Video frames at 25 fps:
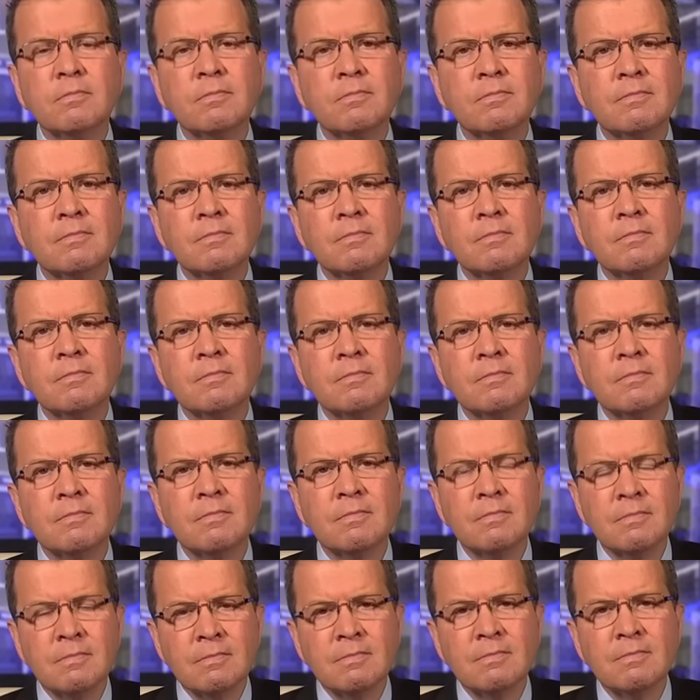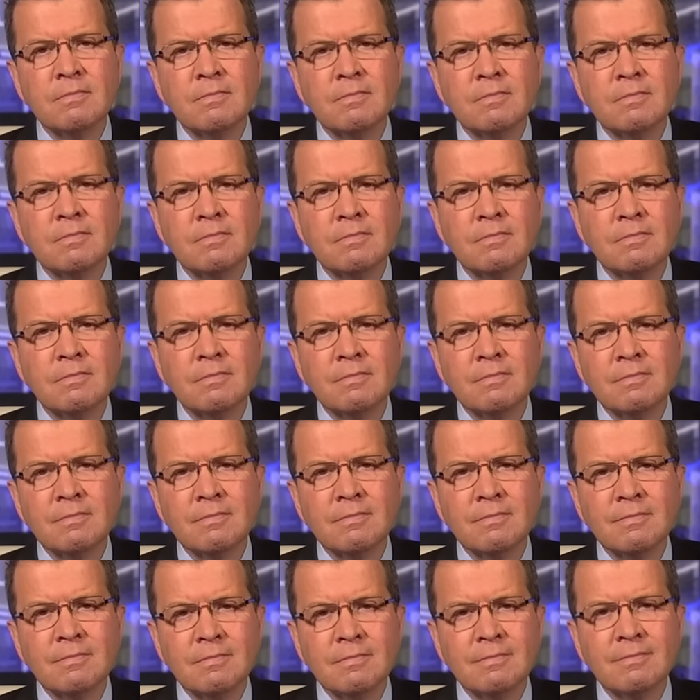
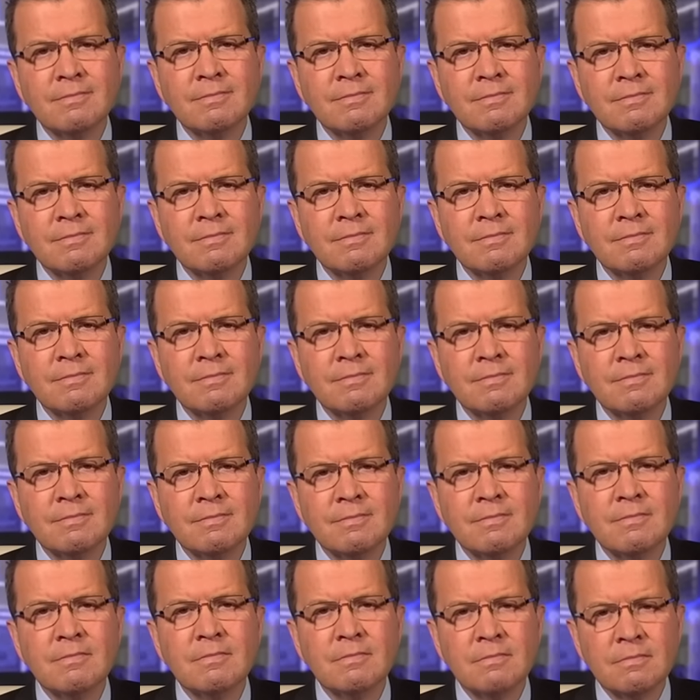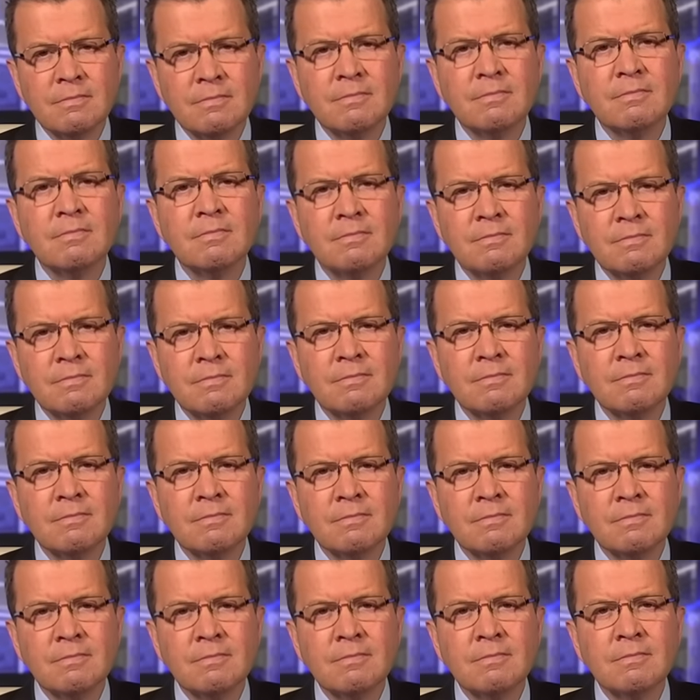
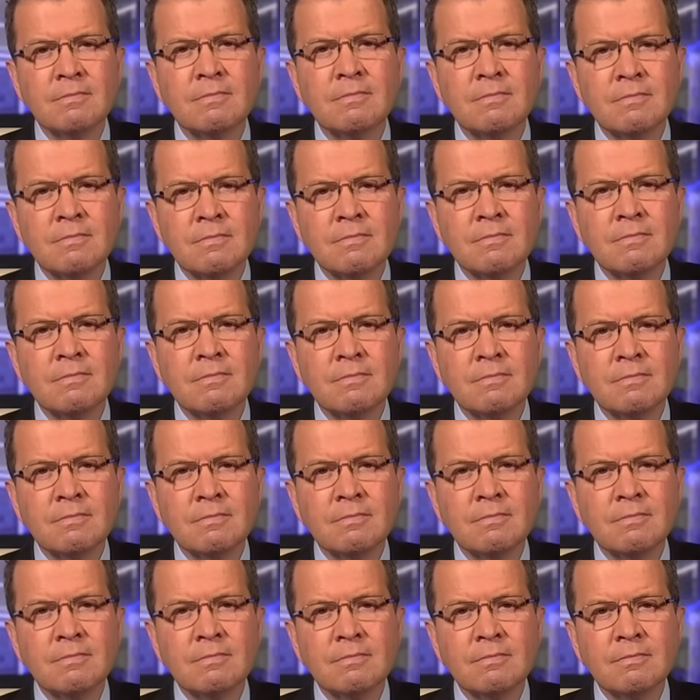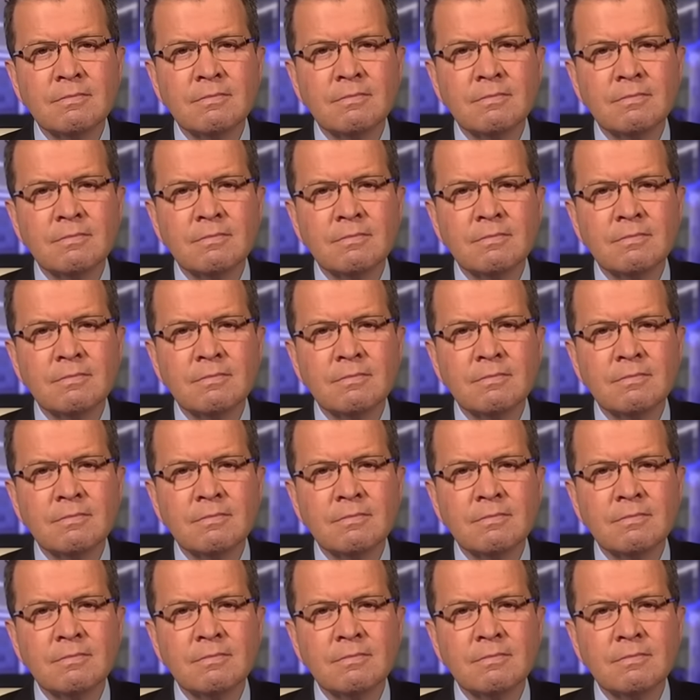(not speaking)